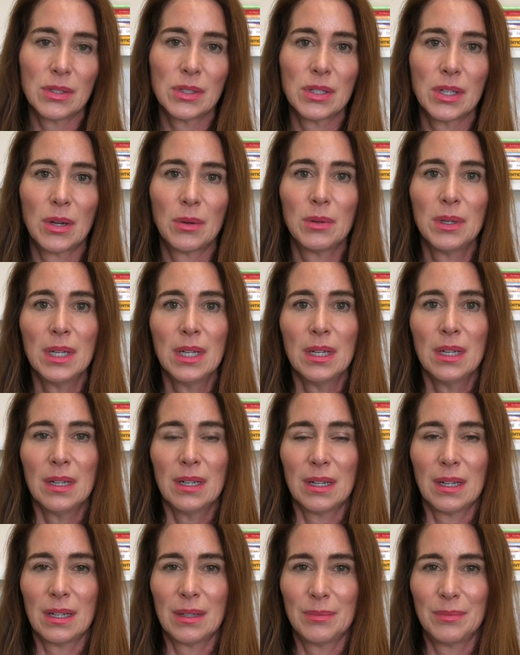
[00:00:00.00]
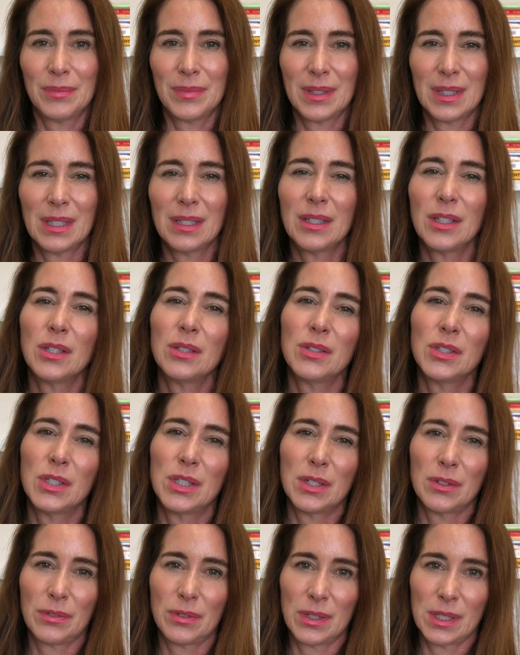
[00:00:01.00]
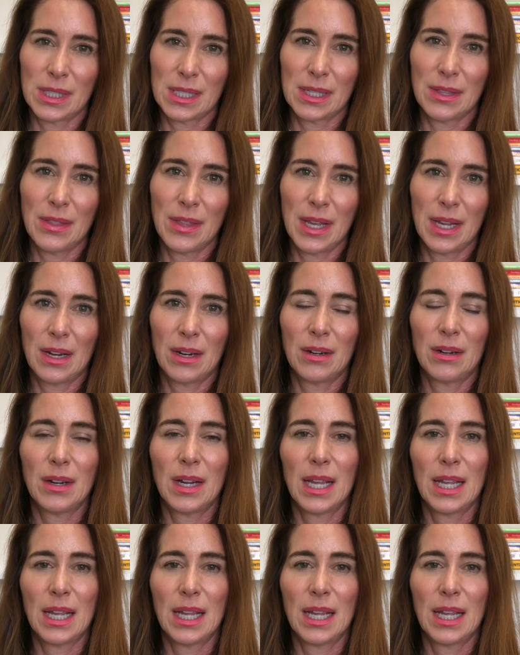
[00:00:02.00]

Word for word: So huge difference there.